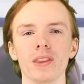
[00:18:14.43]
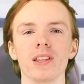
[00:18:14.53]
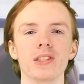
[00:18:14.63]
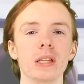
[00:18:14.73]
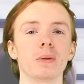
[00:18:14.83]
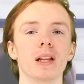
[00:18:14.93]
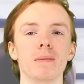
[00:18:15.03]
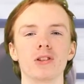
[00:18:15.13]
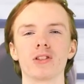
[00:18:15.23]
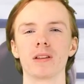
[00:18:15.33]
what these secret
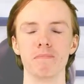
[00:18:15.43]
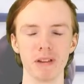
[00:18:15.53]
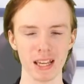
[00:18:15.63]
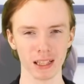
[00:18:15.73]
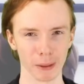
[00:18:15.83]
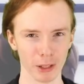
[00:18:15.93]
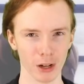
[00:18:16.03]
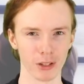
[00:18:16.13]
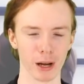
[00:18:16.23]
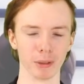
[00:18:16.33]
images can be, let me
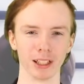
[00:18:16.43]
know down